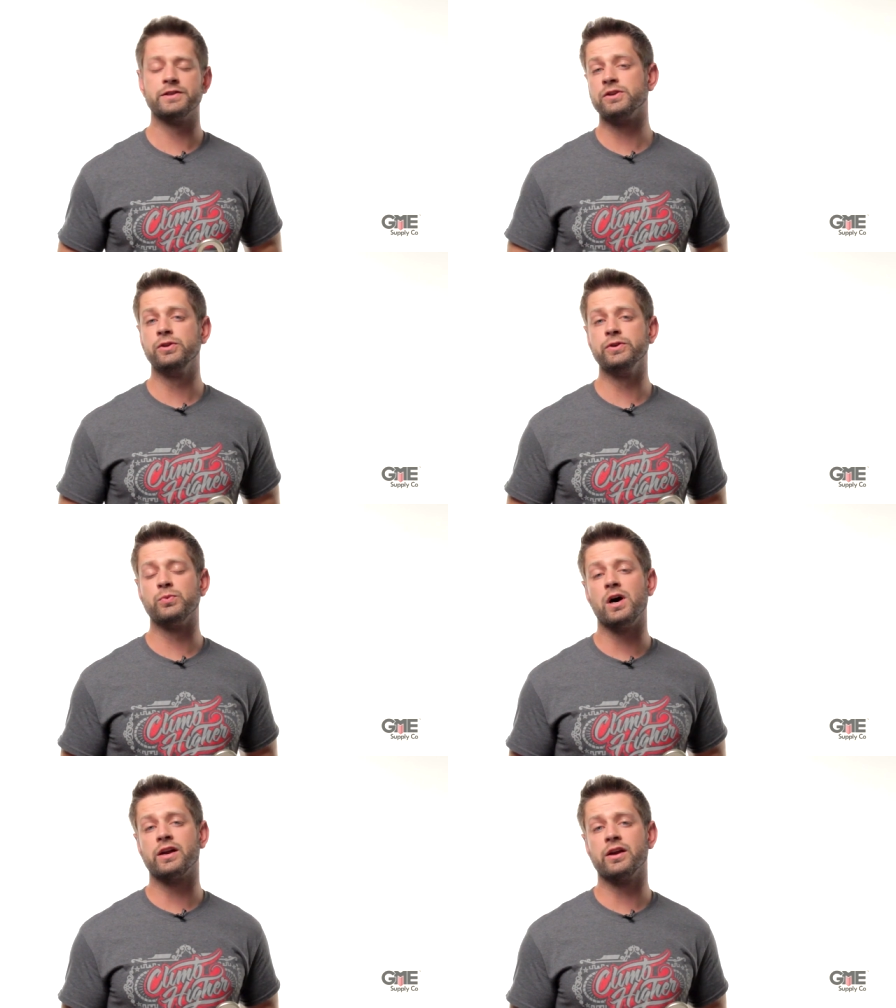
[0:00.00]
This
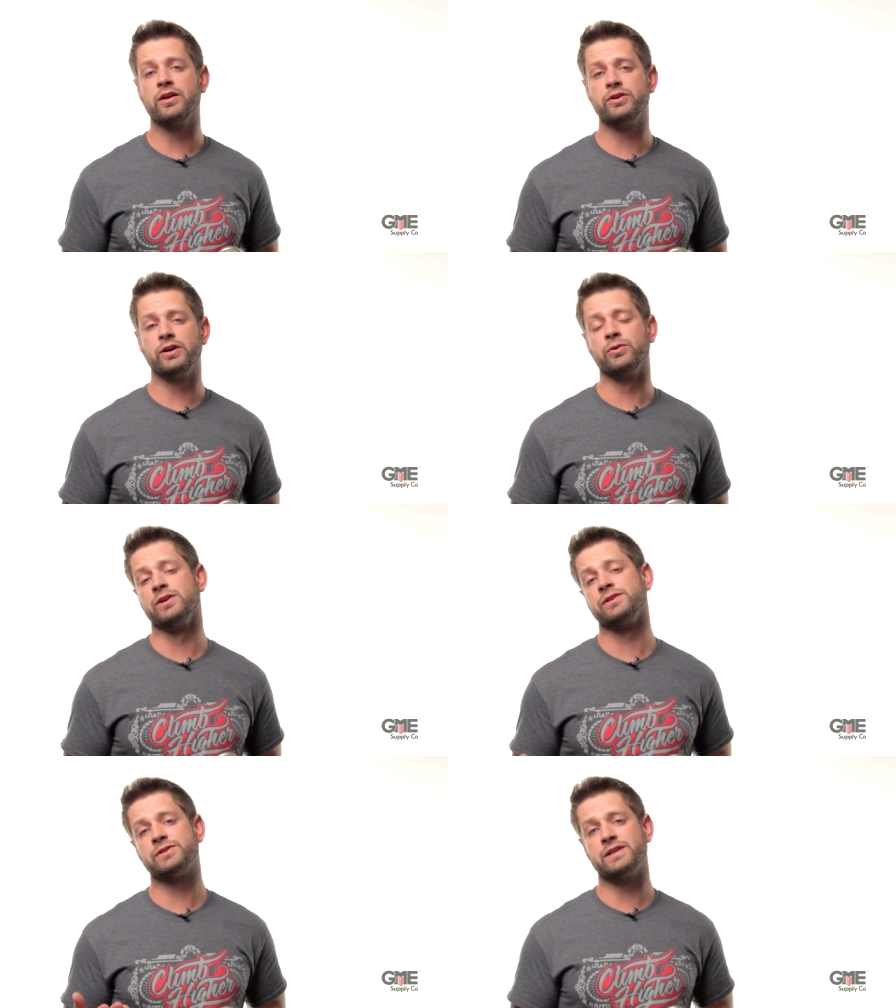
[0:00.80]
includes walking under
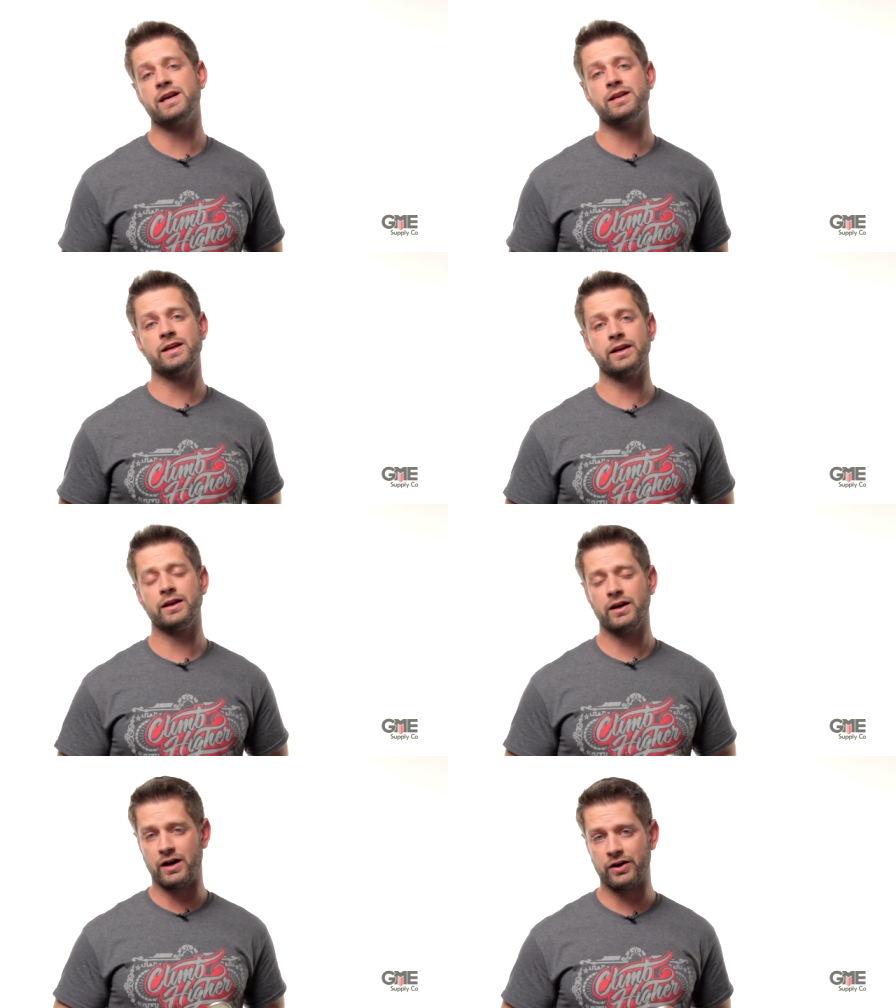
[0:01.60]
or
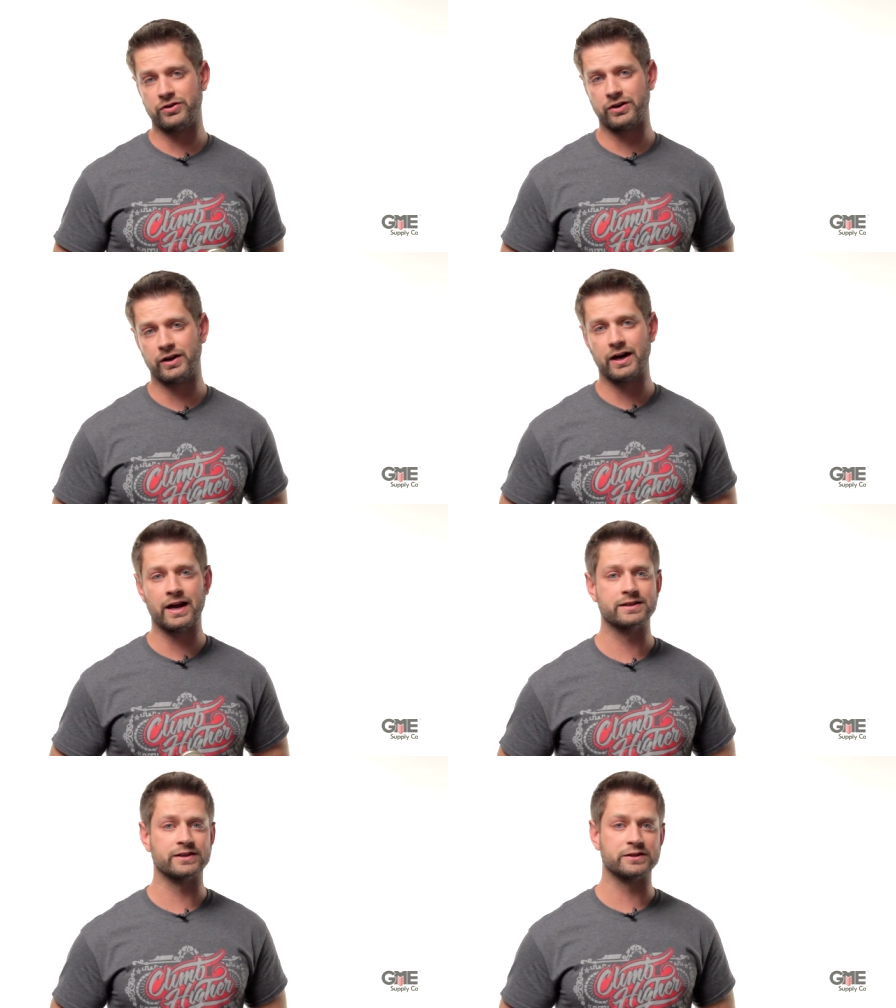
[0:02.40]
standing under
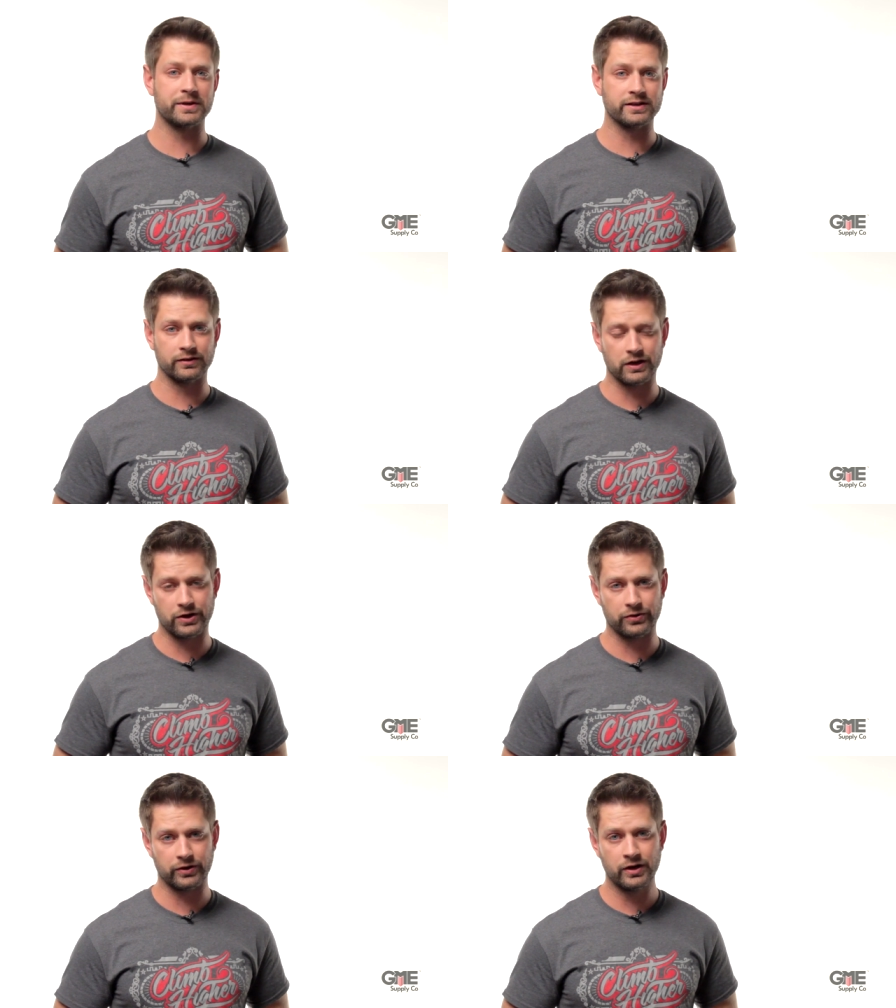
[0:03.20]
a suspended
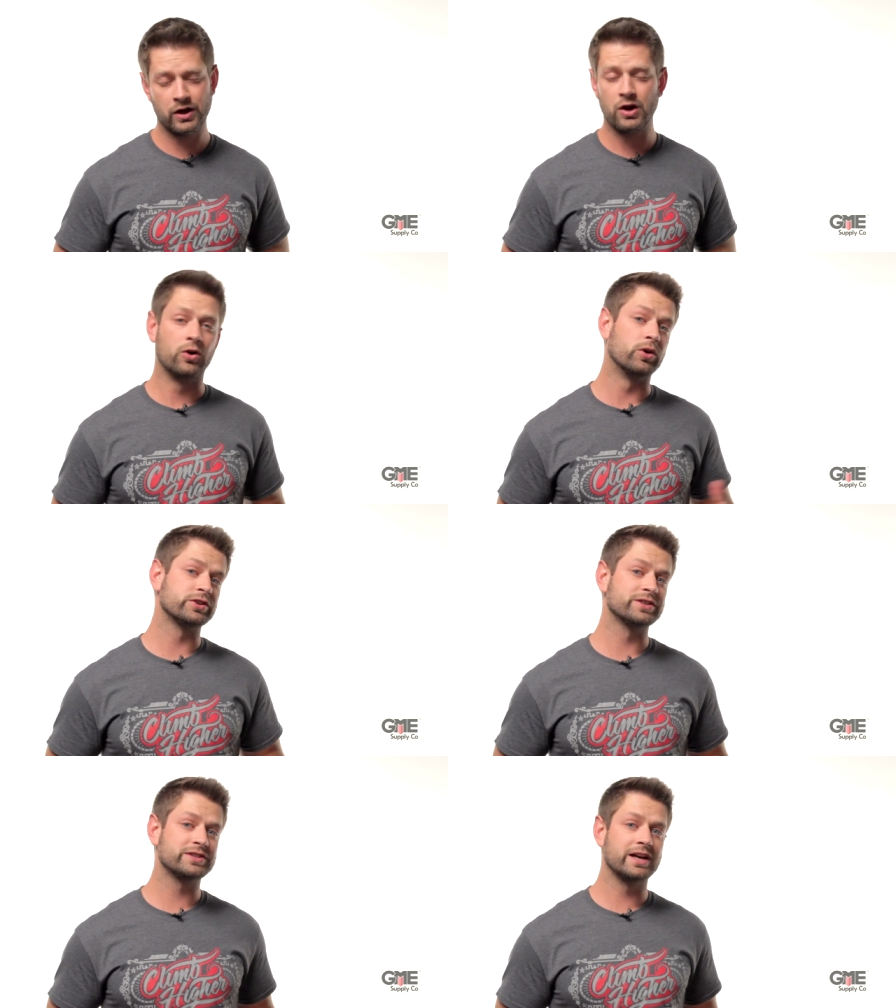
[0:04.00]
load,
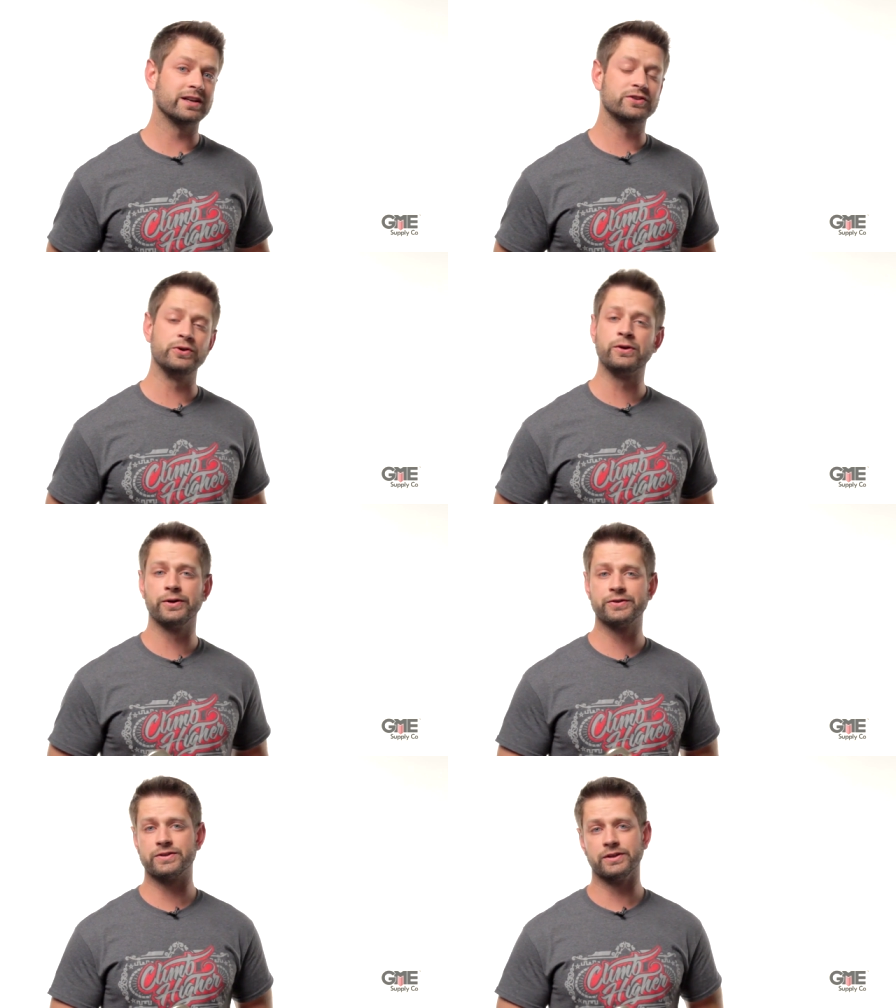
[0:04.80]
or just standing too
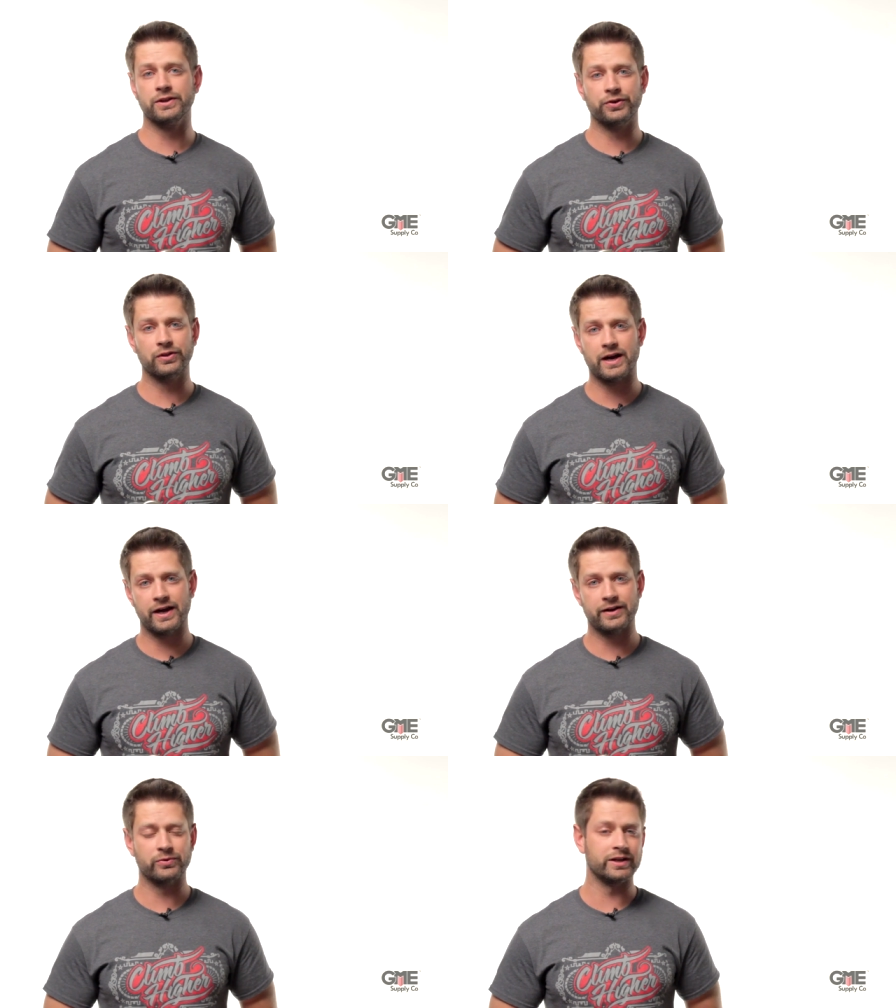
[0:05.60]
close to the load
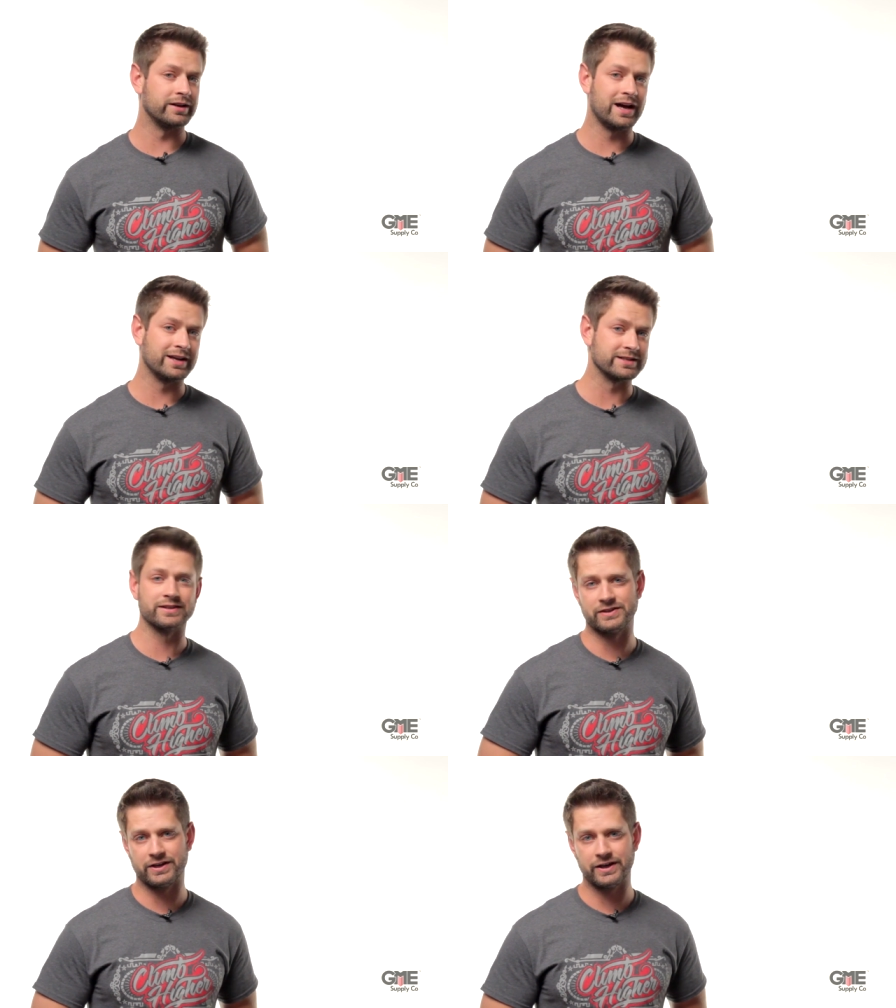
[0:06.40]
line when not
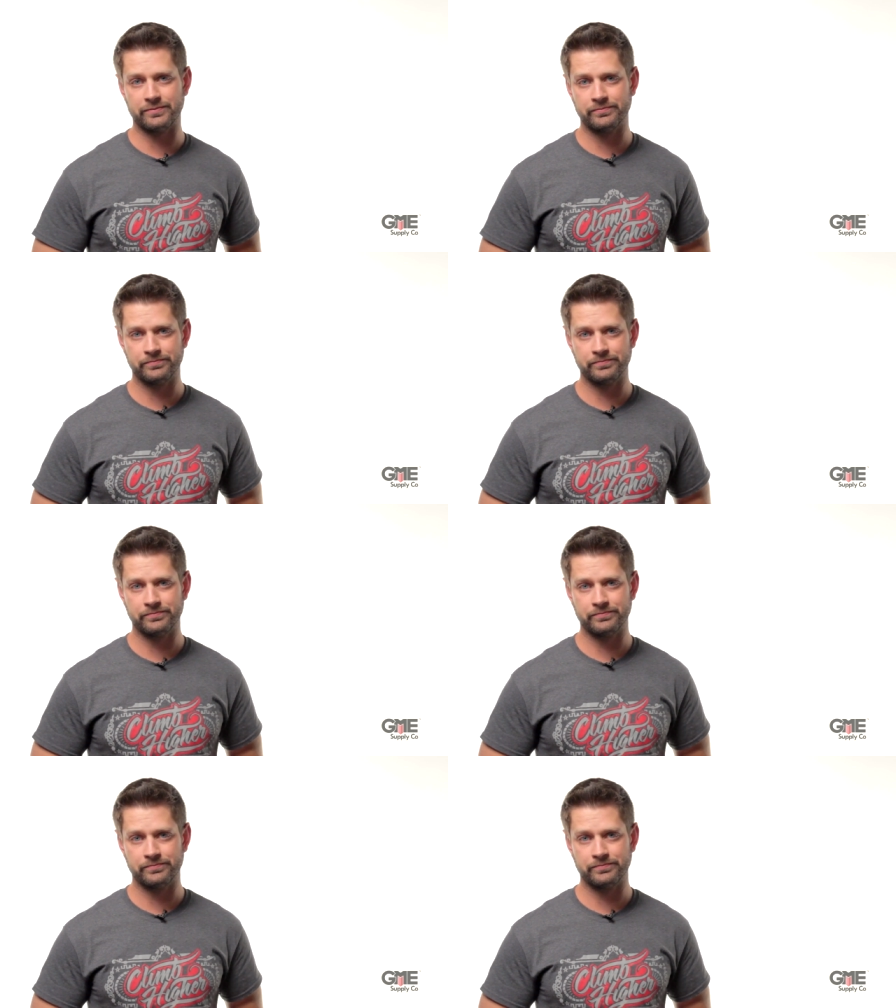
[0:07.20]
necessary.